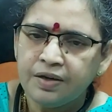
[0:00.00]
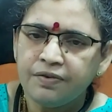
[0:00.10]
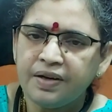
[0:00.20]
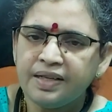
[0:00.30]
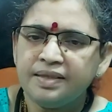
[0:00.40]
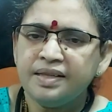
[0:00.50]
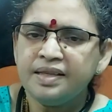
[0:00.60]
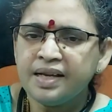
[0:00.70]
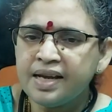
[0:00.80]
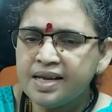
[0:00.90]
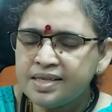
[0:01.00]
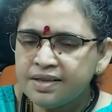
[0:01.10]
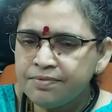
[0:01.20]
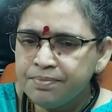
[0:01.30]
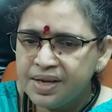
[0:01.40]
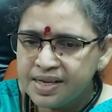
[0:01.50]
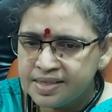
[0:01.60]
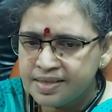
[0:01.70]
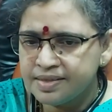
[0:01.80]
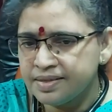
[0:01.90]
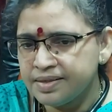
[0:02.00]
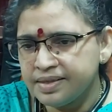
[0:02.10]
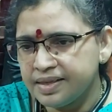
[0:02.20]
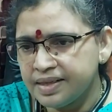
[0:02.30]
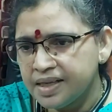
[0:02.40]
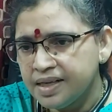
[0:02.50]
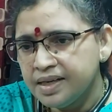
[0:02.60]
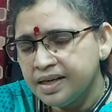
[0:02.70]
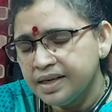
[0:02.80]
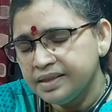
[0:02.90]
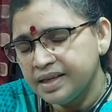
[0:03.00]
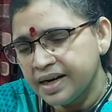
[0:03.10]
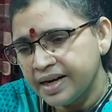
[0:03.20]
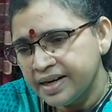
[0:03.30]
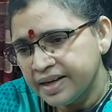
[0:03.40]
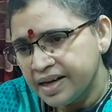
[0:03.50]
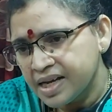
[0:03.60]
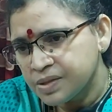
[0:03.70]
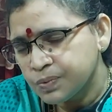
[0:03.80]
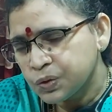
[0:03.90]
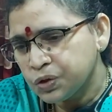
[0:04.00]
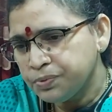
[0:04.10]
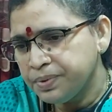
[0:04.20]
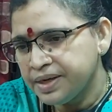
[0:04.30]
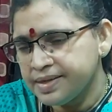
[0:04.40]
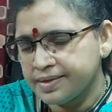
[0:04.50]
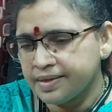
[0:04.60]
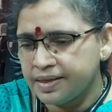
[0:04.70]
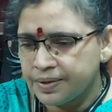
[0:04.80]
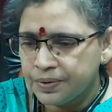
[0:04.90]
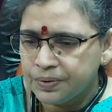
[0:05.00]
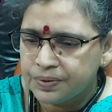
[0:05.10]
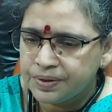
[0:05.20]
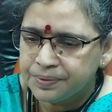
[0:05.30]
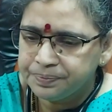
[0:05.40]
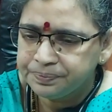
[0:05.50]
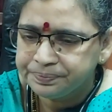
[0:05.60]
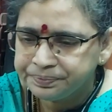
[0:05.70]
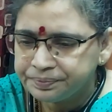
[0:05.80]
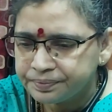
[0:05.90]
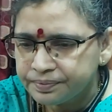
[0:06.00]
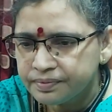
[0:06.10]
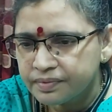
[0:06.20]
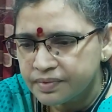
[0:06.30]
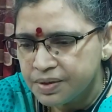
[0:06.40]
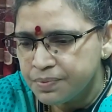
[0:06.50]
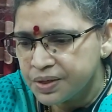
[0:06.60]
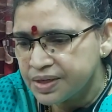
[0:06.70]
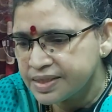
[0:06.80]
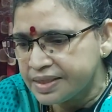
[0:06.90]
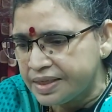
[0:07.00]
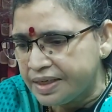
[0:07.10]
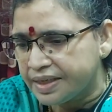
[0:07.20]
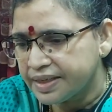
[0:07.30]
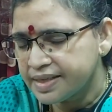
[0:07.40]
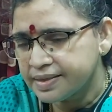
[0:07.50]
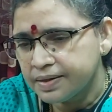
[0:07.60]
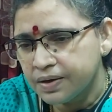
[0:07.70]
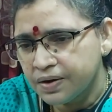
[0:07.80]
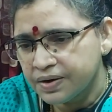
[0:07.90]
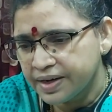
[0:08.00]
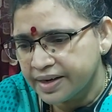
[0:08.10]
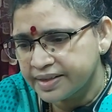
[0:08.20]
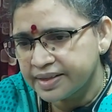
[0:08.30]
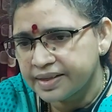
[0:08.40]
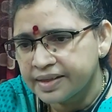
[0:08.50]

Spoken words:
In the case of major surgery, the Iodine should be discontinued because it has long acting